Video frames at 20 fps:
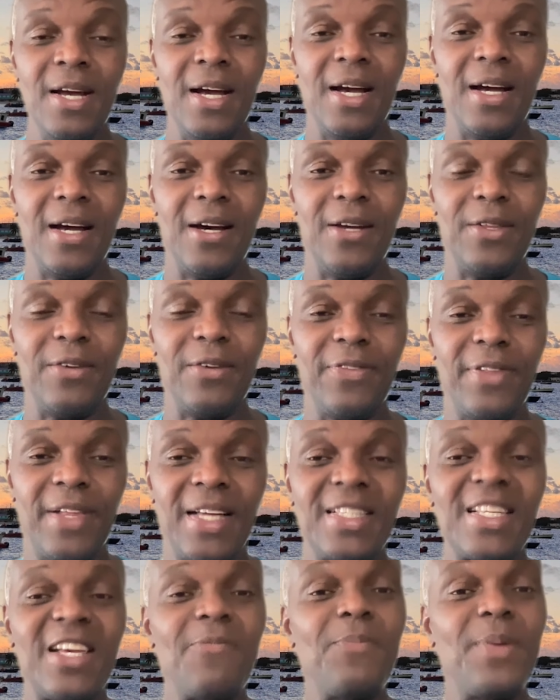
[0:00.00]
other
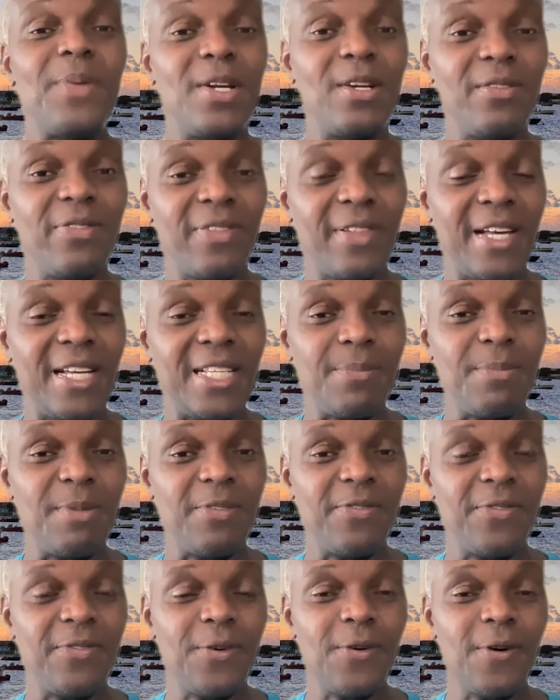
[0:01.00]
flights. I've been on flights
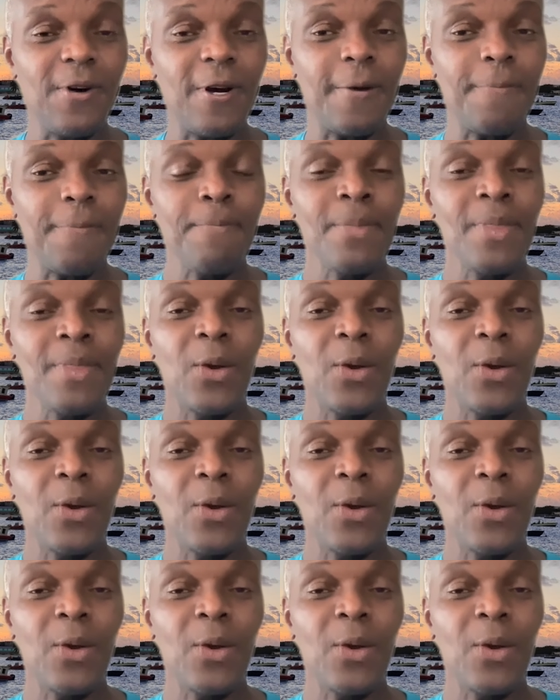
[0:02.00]
before